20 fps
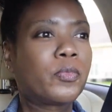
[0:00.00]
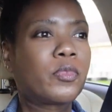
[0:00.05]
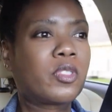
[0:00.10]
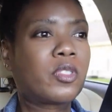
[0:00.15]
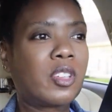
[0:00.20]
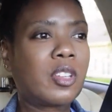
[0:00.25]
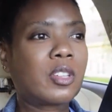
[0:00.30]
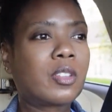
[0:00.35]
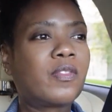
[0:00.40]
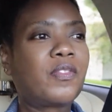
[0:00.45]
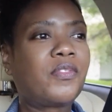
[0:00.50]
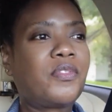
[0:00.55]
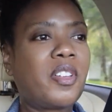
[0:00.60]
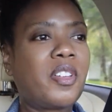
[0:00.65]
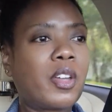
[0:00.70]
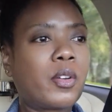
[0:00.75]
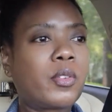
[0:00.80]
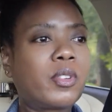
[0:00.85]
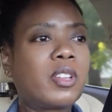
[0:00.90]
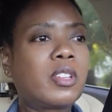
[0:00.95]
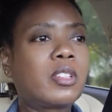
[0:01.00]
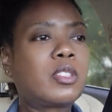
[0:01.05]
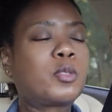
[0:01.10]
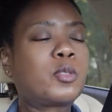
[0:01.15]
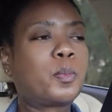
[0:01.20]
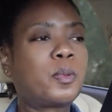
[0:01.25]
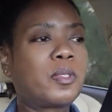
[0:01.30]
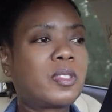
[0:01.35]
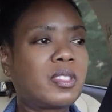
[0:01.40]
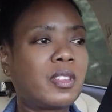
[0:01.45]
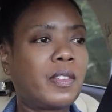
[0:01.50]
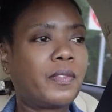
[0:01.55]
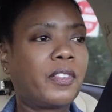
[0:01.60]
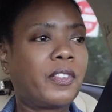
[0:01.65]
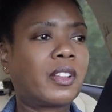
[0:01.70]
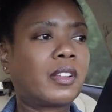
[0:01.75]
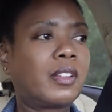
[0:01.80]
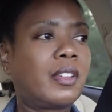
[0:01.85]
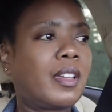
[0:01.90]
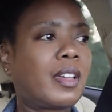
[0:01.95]
think very
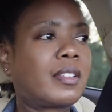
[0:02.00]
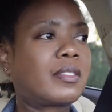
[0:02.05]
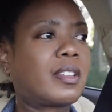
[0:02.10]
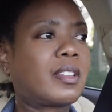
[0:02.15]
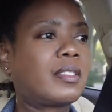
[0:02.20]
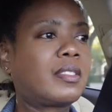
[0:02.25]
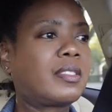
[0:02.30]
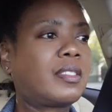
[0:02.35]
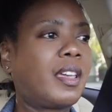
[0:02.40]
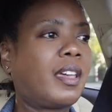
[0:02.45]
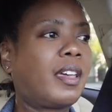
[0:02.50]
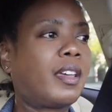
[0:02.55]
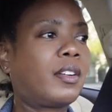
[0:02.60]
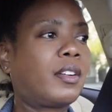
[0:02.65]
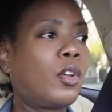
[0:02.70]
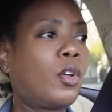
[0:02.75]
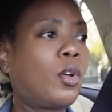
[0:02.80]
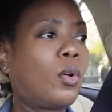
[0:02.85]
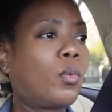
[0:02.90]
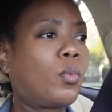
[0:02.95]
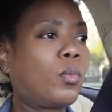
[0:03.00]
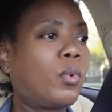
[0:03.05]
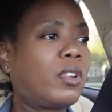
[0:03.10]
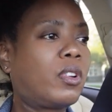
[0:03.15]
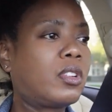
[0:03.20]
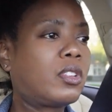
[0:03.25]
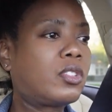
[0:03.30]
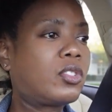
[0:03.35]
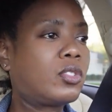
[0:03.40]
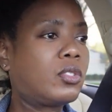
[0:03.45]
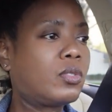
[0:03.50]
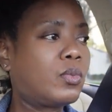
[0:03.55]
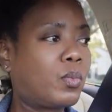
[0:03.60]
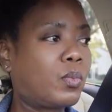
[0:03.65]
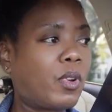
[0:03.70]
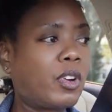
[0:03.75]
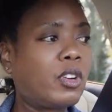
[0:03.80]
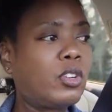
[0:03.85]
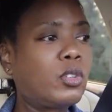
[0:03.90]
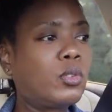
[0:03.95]
specifically. As I said, what
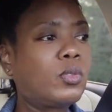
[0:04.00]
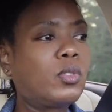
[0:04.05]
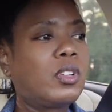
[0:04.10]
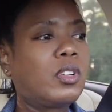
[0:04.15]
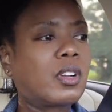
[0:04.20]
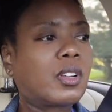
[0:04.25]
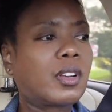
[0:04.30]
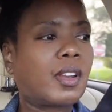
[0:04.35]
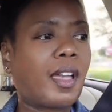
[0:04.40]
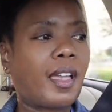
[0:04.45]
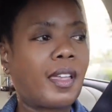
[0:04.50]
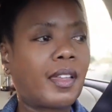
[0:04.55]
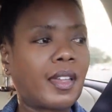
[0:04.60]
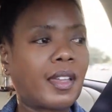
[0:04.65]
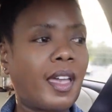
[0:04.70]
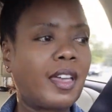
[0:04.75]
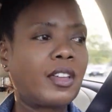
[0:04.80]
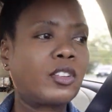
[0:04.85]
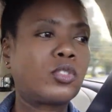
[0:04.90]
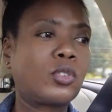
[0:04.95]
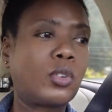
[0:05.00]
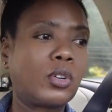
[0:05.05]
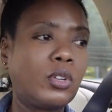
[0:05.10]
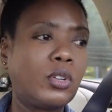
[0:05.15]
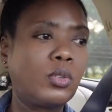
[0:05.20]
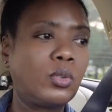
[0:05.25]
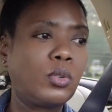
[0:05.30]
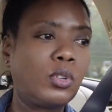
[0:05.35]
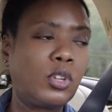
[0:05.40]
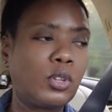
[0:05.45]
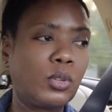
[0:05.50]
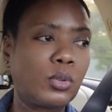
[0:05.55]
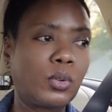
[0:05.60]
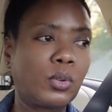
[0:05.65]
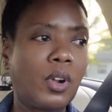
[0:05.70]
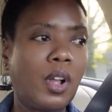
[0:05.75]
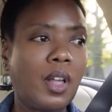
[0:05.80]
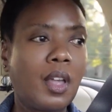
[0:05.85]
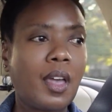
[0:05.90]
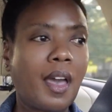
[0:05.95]
do you look like as your new you?
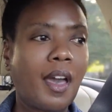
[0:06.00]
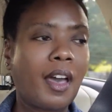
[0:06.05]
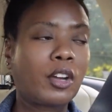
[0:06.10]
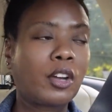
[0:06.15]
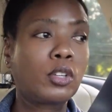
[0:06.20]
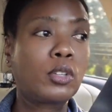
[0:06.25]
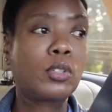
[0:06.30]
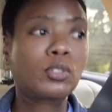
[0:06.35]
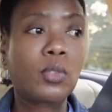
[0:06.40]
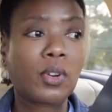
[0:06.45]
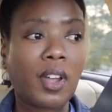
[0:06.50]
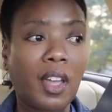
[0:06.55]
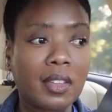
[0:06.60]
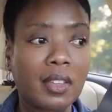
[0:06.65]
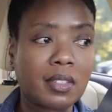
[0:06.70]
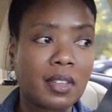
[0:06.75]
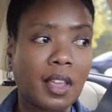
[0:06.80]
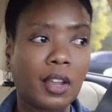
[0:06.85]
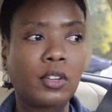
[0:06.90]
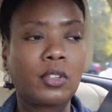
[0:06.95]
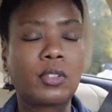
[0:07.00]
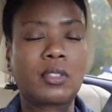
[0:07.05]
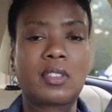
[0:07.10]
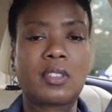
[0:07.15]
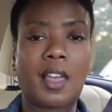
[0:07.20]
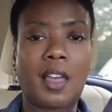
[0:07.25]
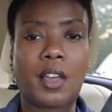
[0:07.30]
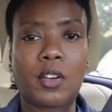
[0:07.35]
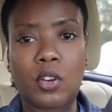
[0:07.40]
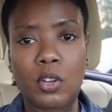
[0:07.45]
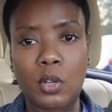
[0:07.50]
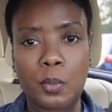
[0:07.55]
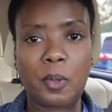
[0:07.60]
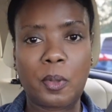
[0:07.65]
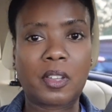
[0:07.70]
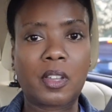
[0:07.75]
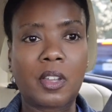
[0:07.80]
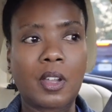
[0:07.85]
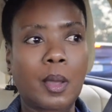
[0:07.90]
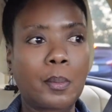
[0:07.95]
How do you dress? How do you sound? Are you
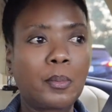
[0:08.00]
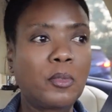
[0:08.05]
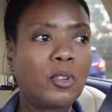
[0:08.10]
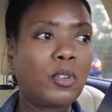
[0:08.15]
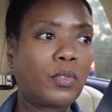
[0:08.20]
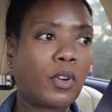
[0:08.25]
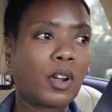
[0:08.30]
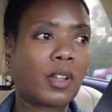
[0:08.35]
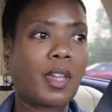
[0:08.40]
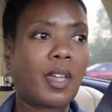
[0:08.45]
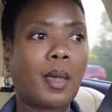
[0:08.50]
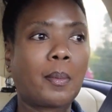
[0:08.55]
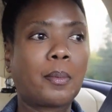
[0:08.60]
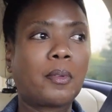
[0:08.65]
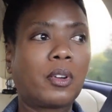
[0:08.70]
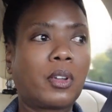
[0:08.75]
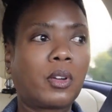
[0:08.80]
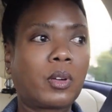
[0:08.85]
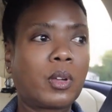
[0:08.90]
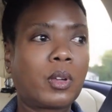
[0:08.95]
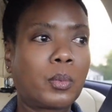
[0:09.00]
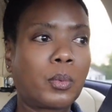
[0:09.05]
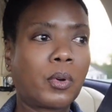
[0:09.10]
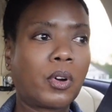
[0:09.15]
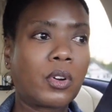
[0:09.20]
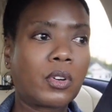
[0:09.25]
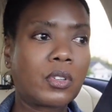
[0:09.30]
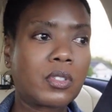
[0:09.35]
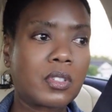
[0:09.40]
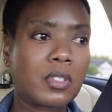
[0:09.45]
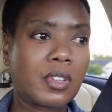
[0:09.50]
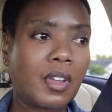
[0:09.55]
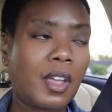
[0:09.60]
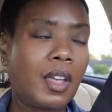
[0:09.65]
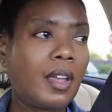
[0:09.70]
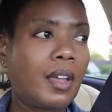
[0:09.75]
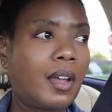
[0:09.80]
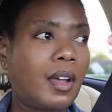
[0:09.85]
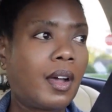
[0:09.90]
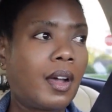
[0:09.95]
picking up new vocabulary words?
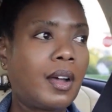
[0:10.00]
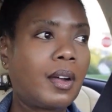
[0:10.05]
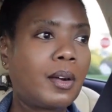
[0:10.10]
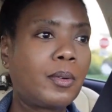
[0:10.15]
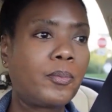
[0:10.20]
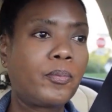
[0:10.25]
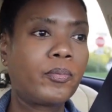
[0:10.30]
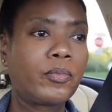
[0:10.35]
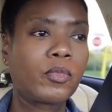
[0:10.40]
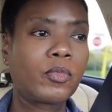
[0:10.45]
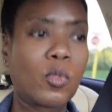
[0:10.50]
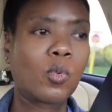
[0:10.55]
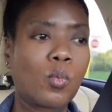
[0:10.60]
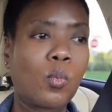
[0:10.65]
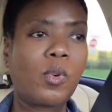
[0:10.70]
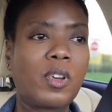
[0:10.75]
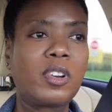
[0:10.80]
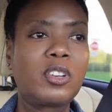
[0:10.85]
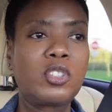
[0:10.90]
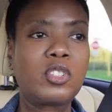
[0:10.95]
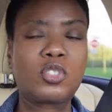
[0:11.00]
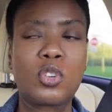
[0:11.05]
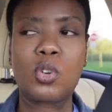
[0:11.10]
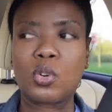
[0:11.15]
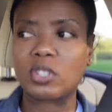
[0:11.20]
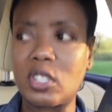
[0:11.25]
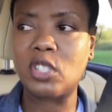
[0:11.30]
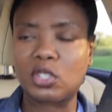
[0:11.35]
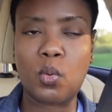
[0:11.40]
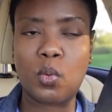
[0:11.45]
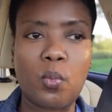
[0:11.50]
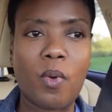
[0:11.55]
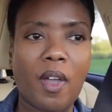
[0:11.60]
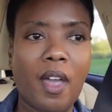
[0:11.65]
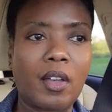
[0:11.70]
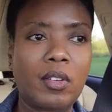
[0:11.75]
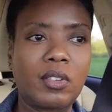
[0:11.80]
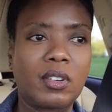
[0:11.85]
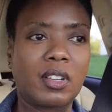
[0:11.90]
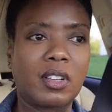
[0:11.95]
What does your
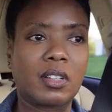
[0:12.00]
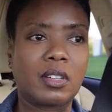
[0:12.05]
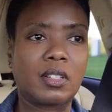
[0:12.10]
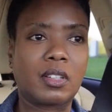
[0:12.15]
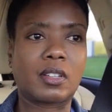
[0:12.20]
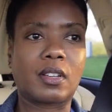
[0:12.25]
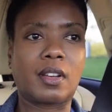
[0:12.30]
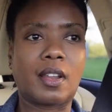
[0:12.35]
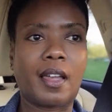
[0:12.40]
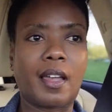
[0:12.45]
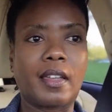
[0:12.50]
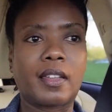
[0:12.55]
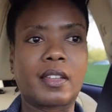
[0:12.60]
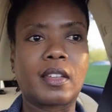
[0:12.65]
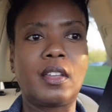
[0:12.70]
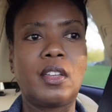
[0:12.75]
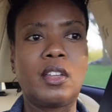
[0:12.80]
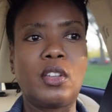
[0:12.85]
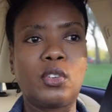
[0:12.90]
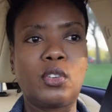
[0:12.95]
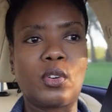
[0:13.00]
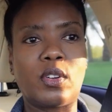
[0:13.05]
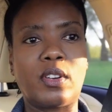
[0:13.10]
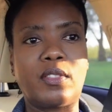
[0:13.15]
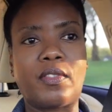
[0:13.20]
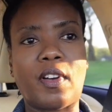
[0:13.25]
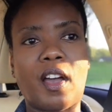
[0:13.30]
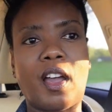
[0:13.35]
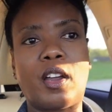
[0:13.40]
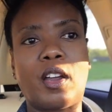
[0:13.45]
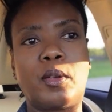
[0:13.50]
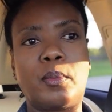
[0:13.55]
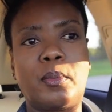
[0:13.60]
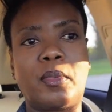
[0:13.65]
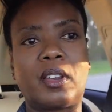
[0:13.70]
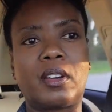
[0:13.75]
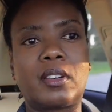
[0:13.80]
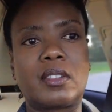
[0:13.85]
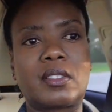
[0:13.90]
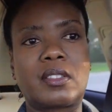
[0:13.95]
surrounding look like? Your
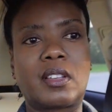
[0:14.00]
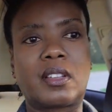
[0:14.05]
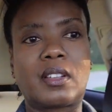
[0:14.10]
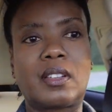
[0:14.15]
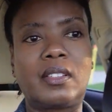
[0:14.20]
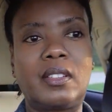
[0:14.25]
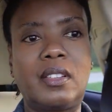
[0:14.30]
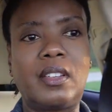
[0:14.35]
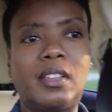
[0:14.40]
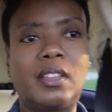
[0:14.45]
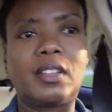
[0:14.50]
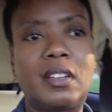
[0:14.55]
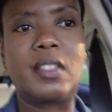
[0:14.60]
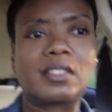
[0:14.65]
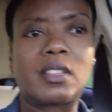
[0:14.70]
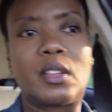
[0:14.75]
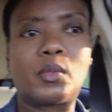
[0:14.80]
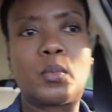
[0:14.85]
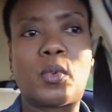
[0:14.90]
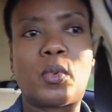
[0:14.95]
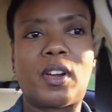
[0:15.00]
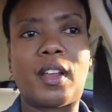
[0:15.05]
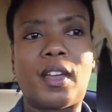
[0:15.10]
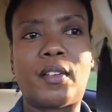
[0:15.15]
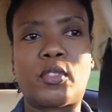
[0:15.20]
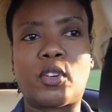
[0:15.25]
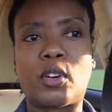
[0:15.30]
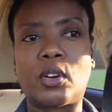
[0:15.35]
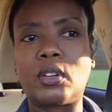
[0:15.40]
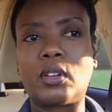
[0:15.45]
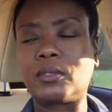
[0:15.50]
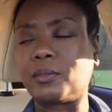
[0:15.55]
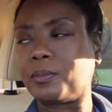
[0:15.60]
environment, is it clean? Is it whatever?